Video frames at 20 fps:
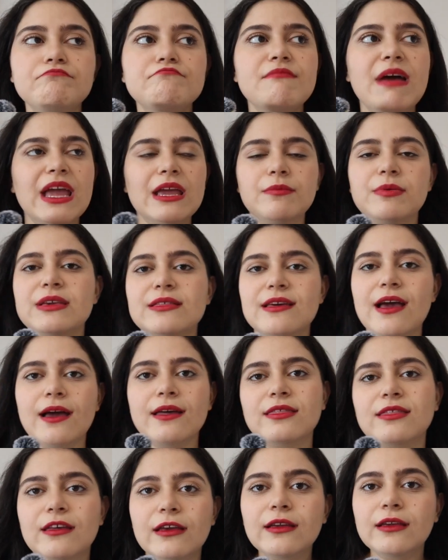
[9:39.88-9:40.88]
Maybe they're
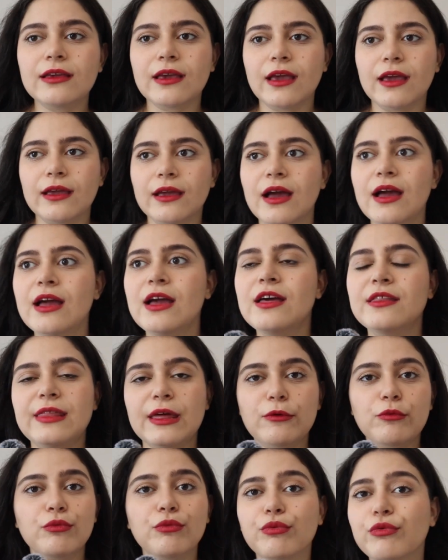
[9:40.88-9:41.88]
thinking
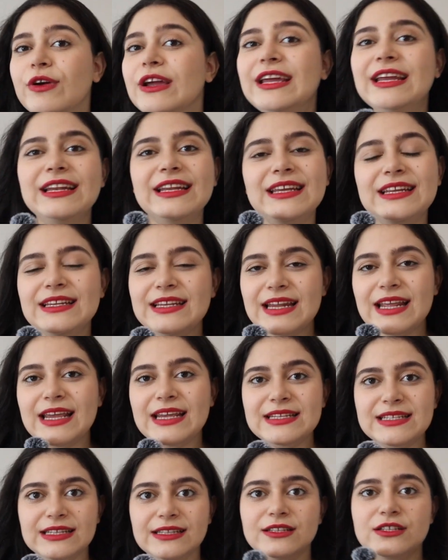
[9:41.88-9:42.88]
they really
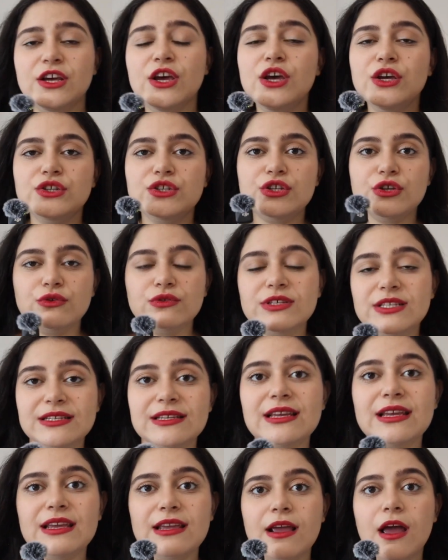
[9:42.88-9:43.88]
needed to
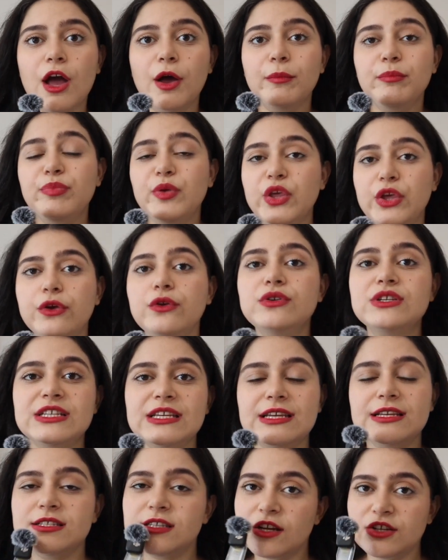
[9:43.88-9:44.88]
see
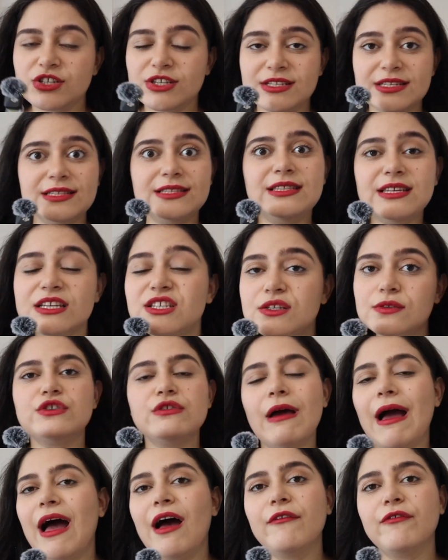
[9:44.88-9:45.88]
beauty such as this
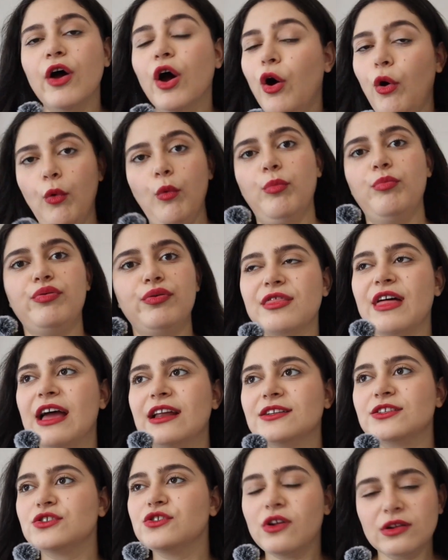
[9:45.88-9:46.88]
to have hope
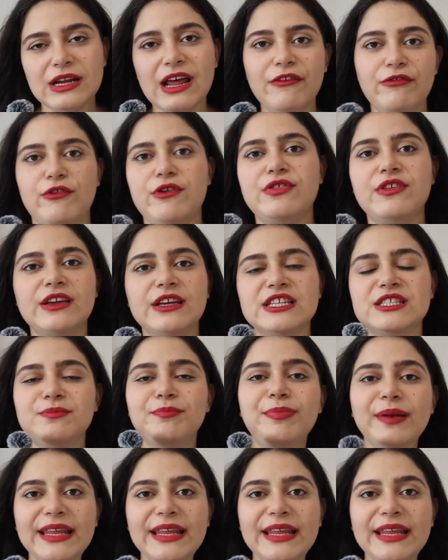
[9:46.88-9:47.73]
that not everything is bleak